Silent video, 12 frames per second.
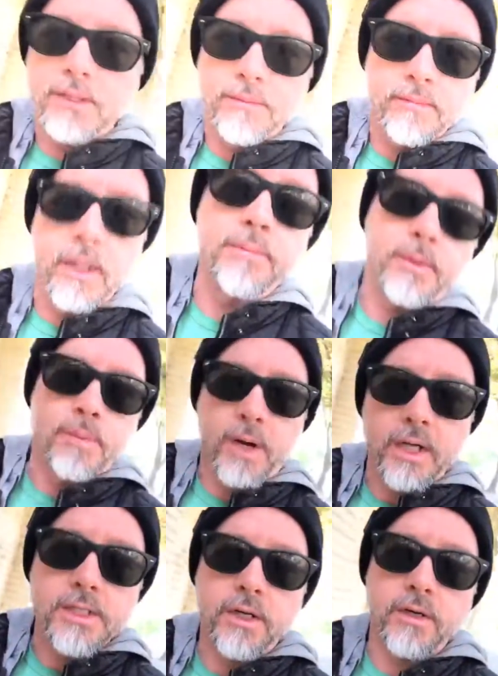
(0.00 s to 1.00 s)
some of my
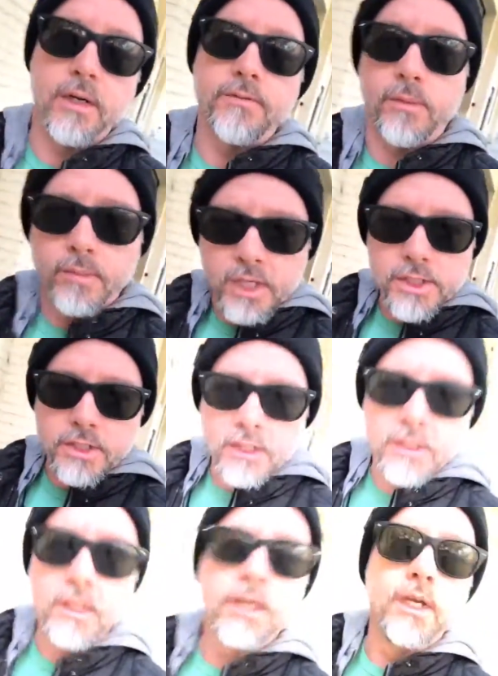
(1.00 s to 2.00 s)
proprietary
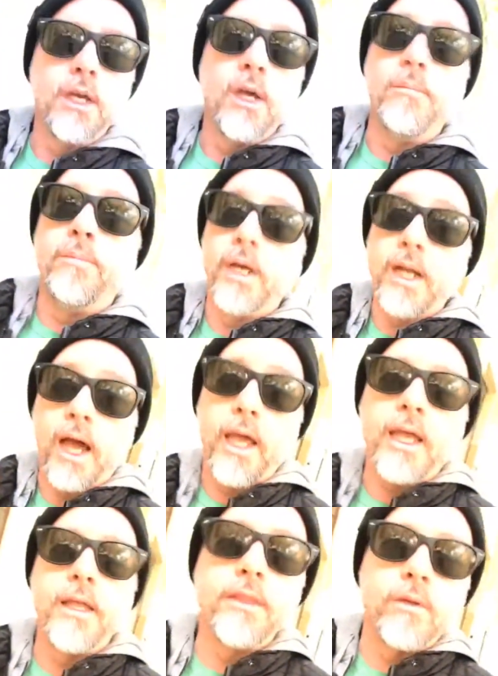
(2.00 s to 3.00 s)
information. But
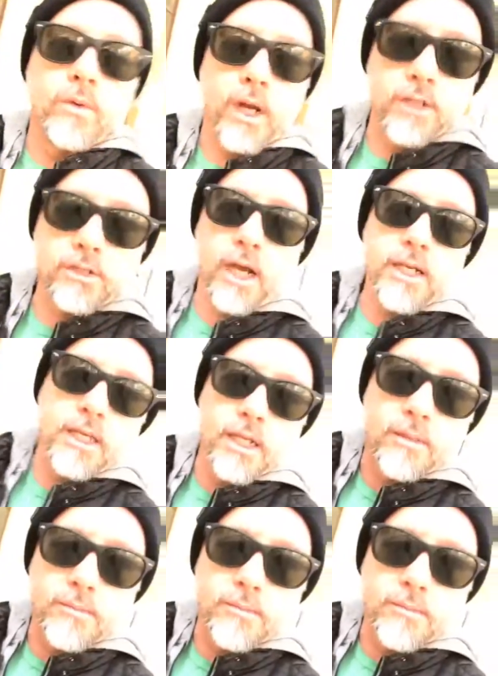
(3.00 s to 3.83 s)
and then when I tried to get